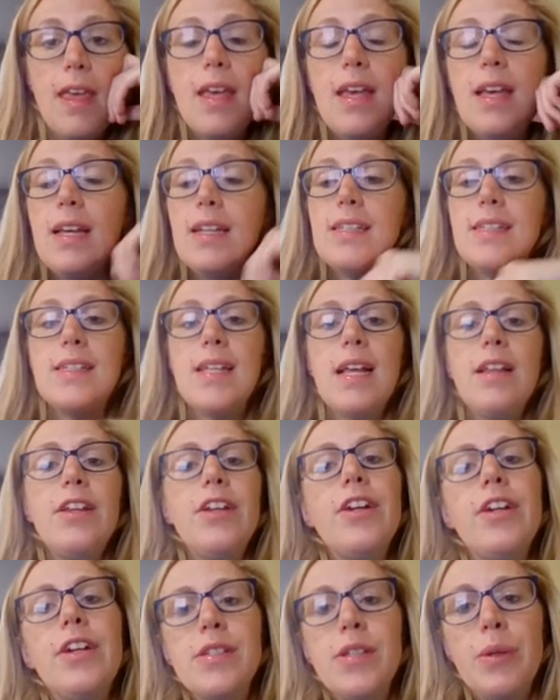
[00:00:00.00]

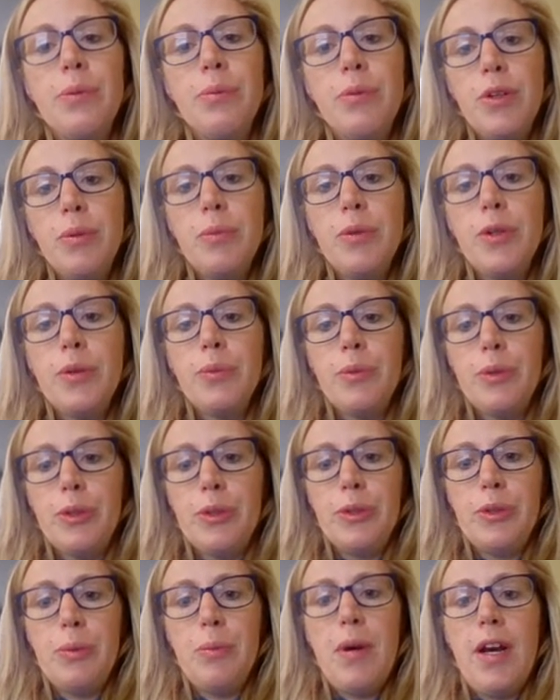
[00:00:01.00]
Cellar is a room or
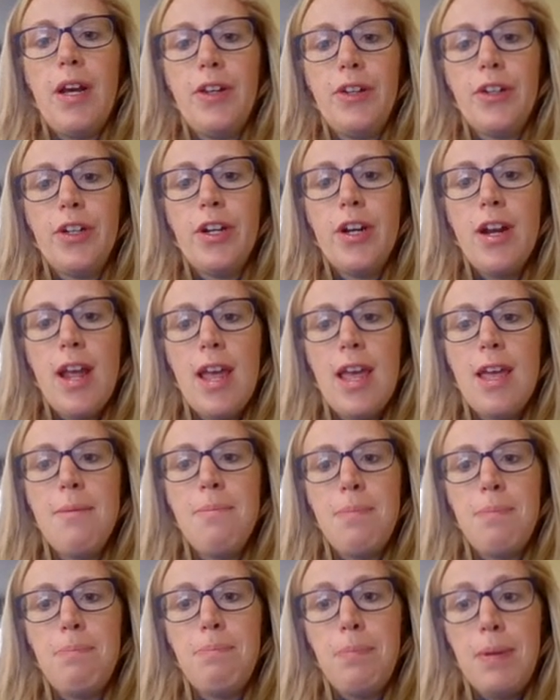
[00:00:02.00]
room under
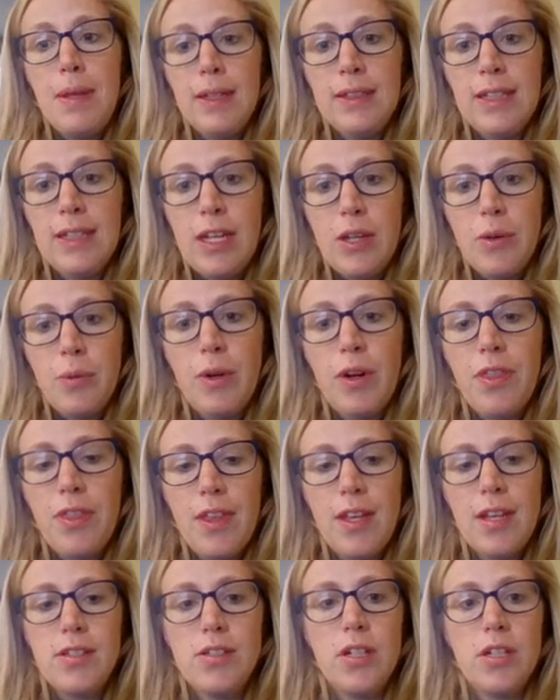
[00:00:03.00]
a building where
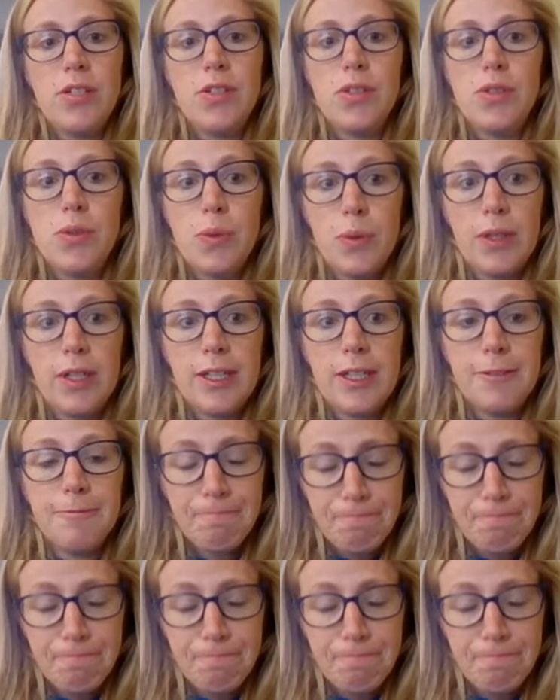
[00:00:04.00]
things are stored.